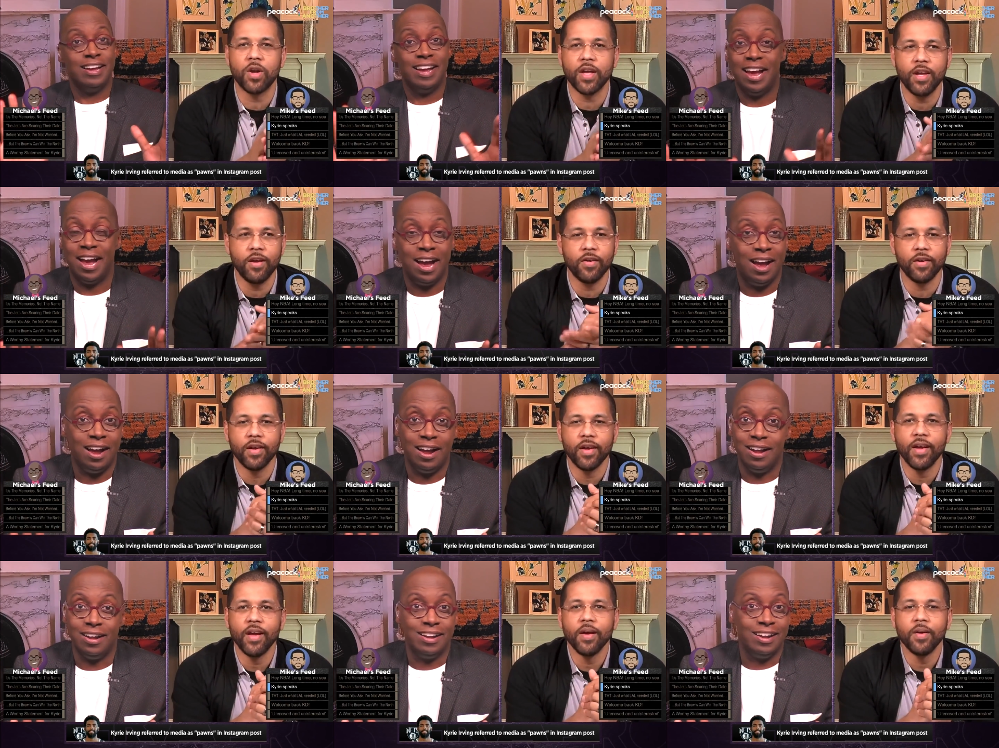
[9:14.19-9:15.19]
Speaker 1: to hear it.
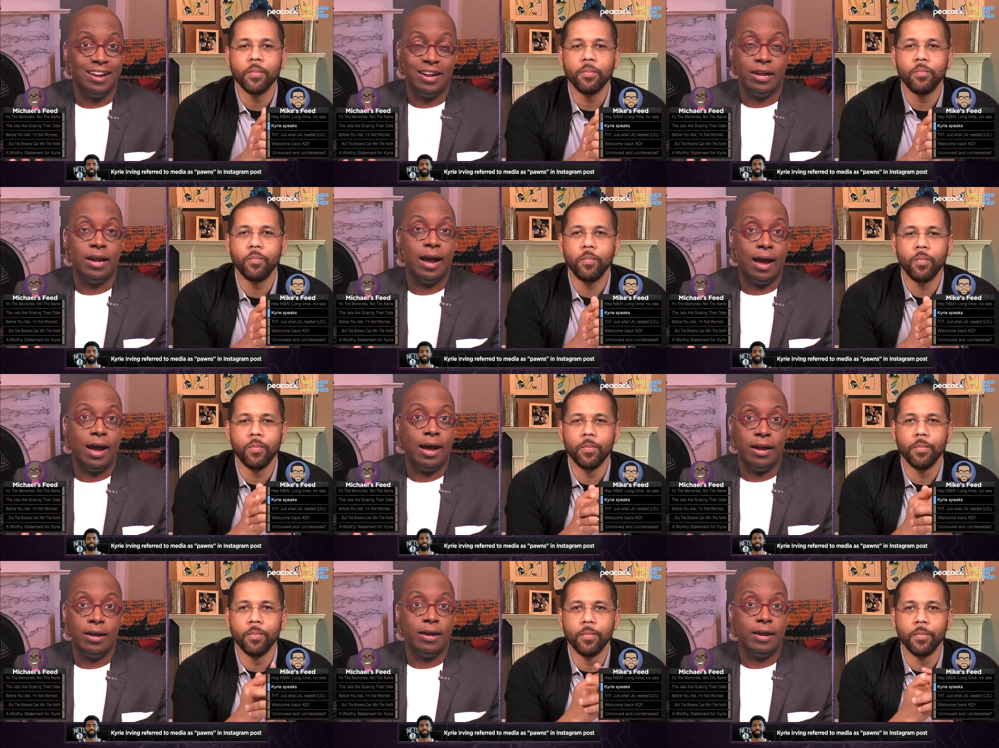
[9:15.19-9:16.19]

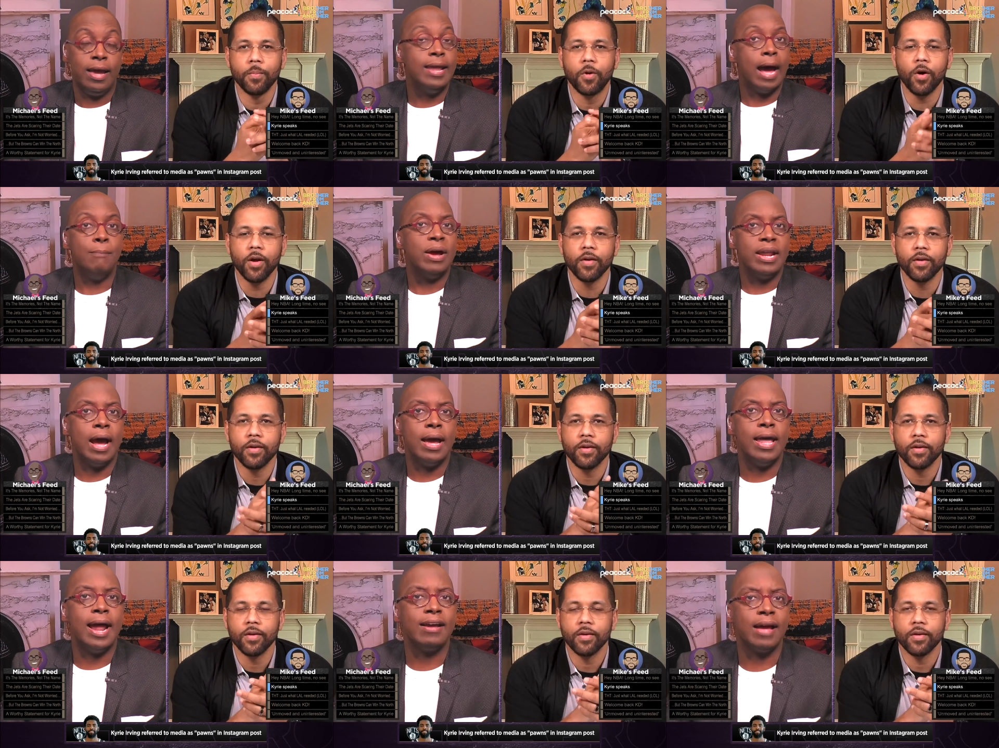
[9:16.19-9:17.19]
And, yeah. and, i
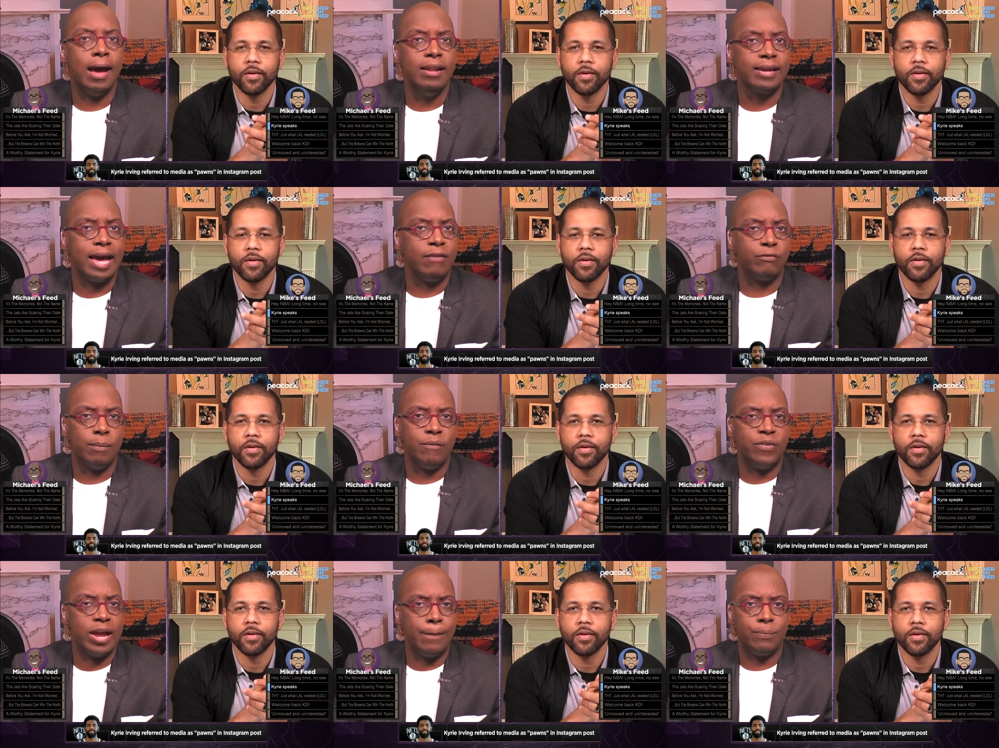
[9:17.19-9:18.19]
and, I, I, look at it from a
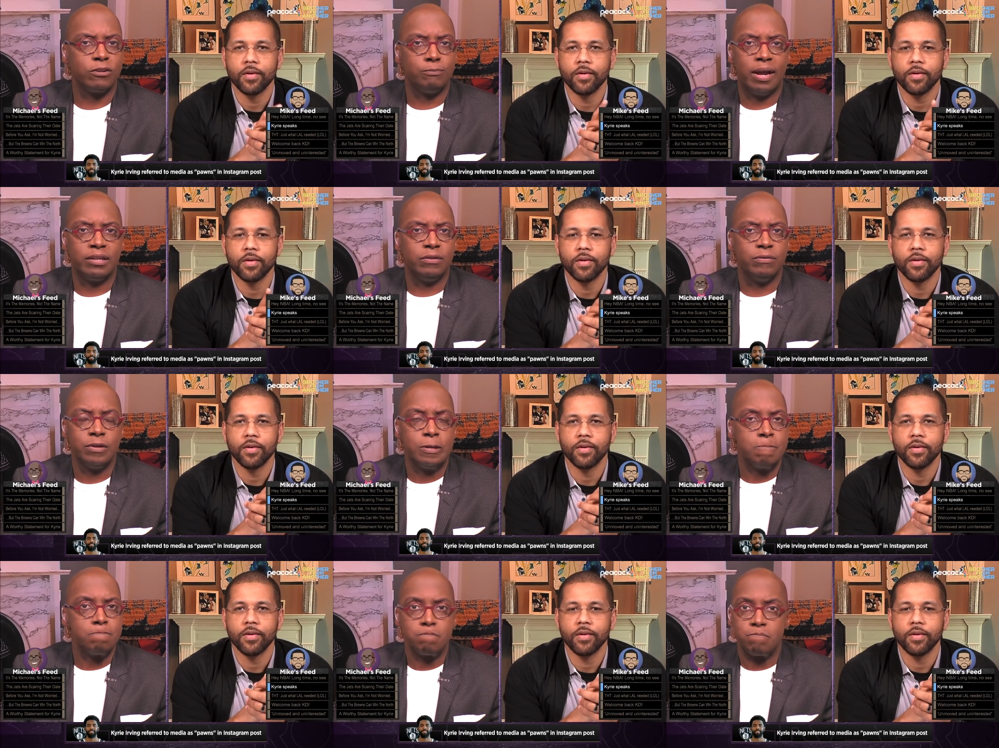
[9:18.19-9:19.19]
fan perspective.
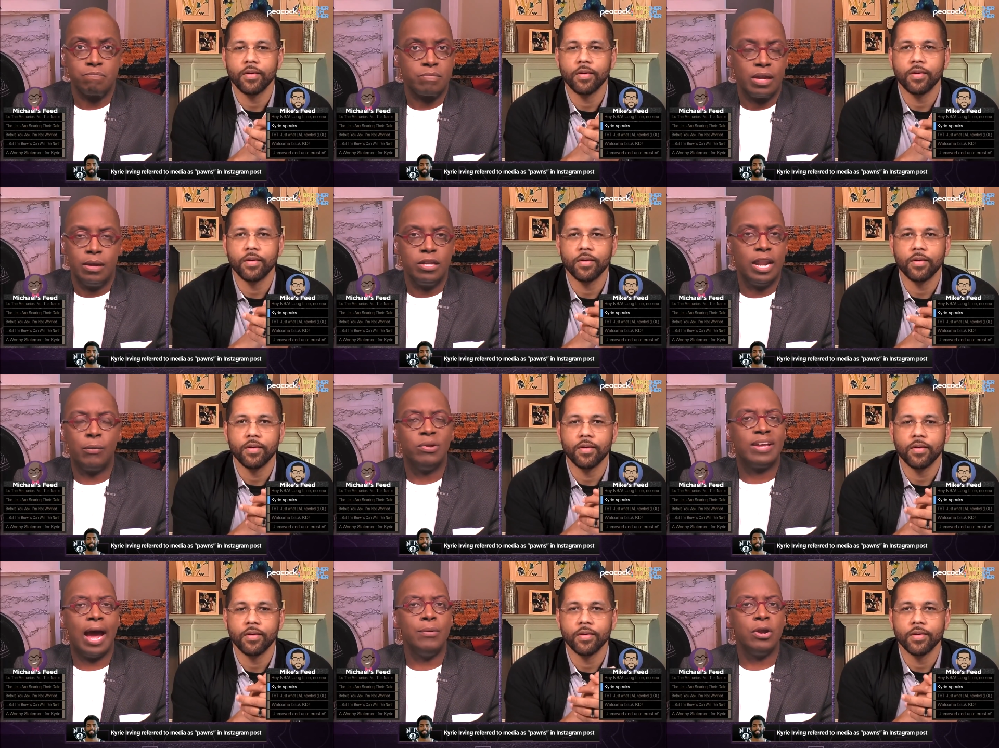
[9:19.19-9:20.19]
You know, like when
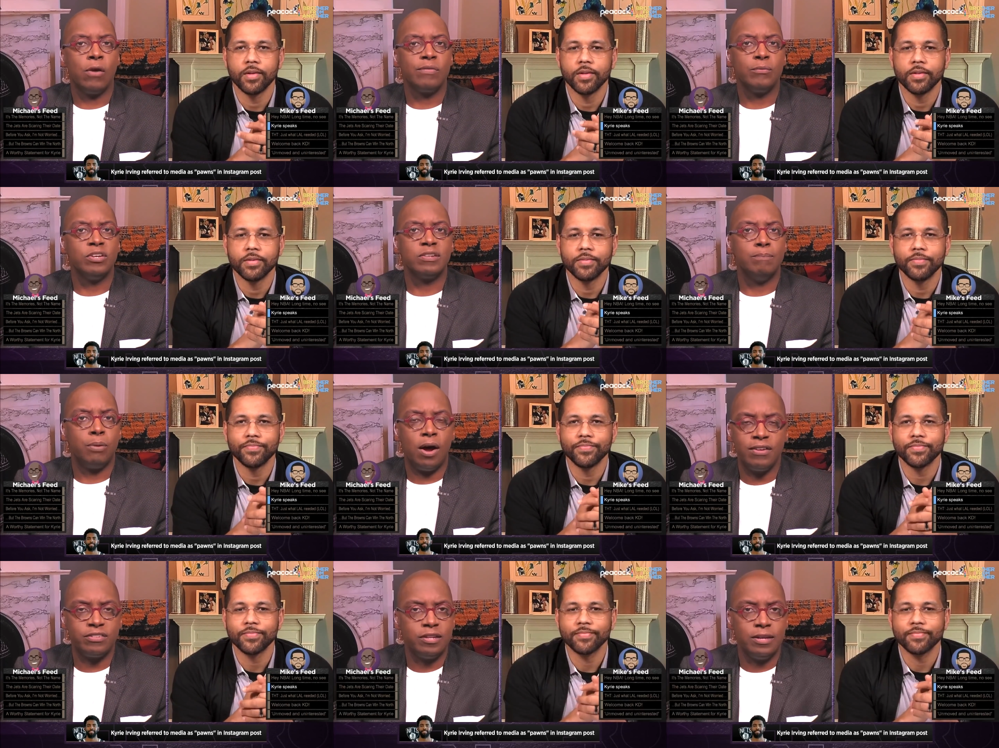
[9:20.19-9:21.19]
Kyrie Irving was in
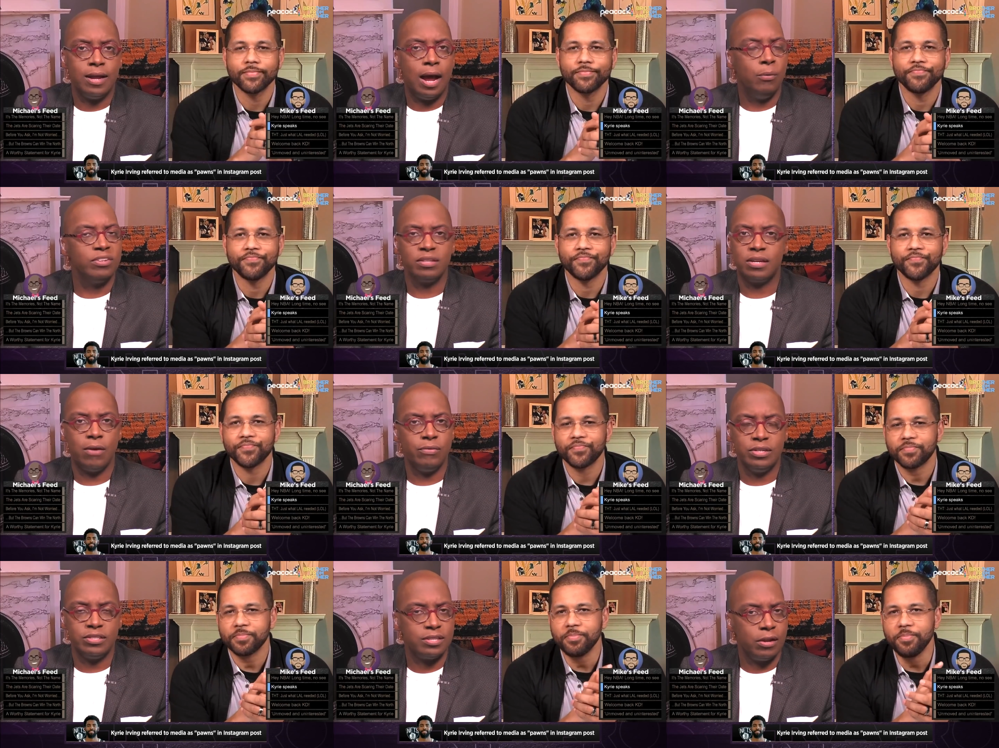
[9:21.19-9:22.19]
Boston, I wasn't covering
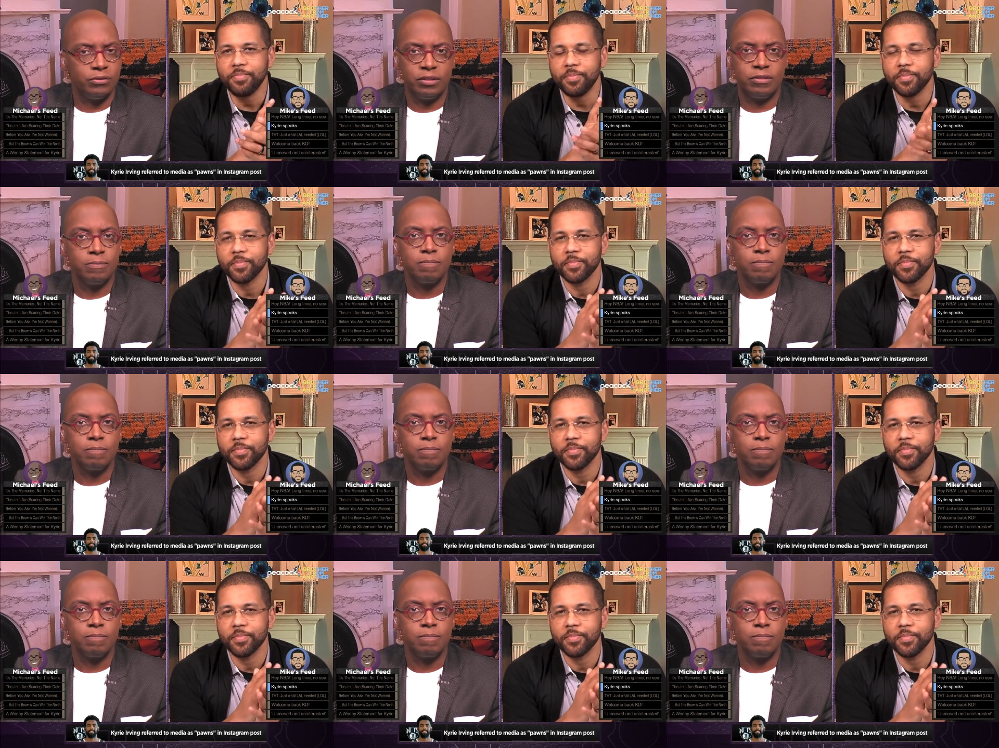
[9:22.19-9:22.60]
the Celtics.